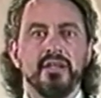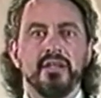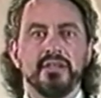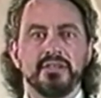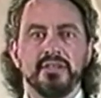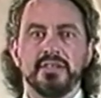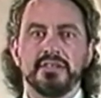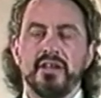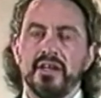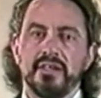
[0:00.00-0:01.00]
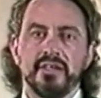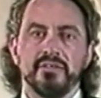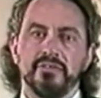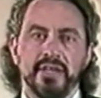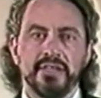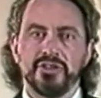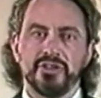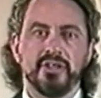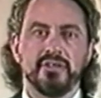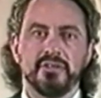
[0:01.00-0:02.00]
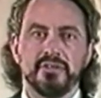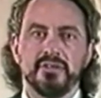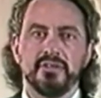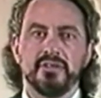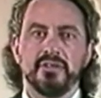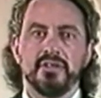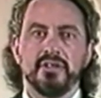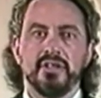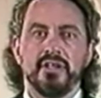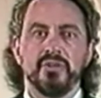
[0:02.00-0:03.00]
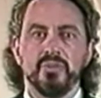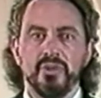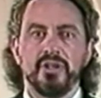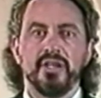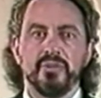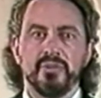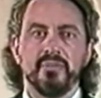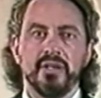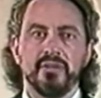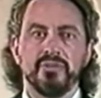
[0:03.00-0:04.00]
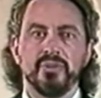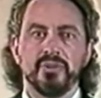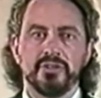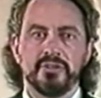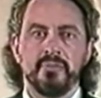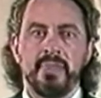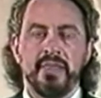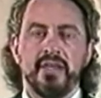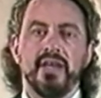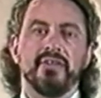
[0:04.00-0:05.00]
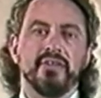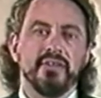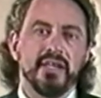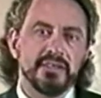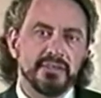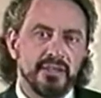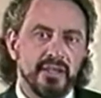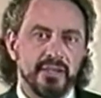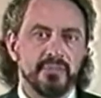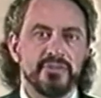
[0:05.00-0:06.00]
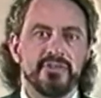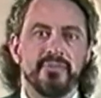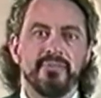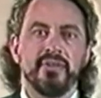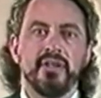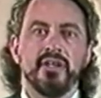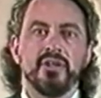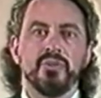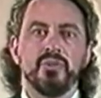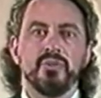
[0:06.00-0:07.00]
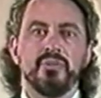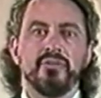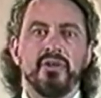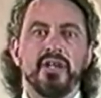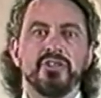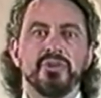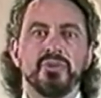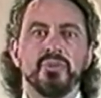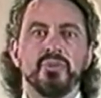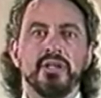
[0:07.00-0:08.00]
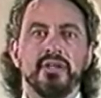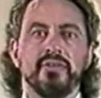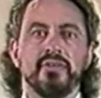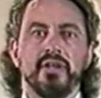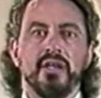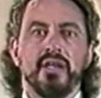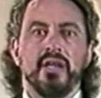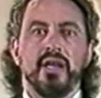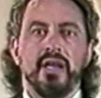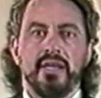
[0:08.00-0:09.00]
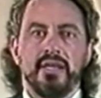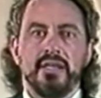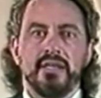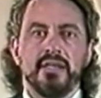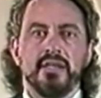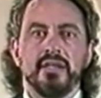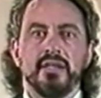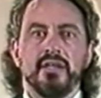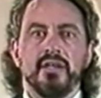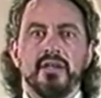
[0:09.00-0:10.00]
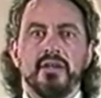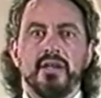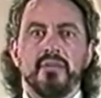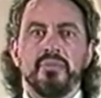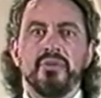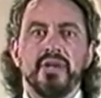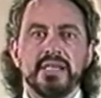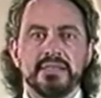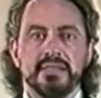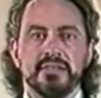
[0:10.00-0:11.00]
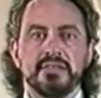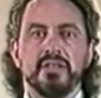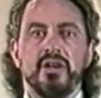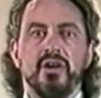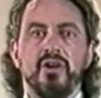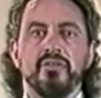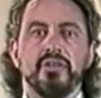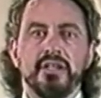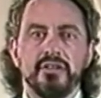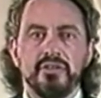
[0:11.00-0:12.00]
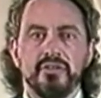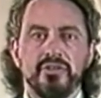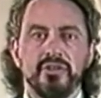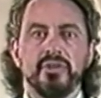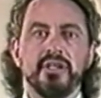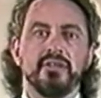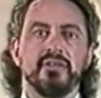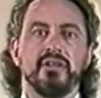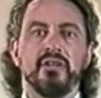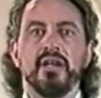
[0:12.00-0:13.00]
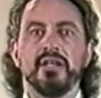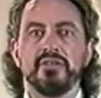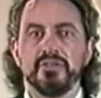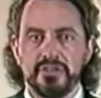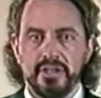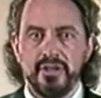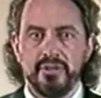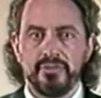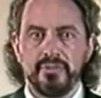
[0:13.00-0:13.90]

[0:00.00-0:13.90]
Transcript: It's an exciting adventure working with metaphors, and the next tapes will provide you with a presence of interviewing the client yourself.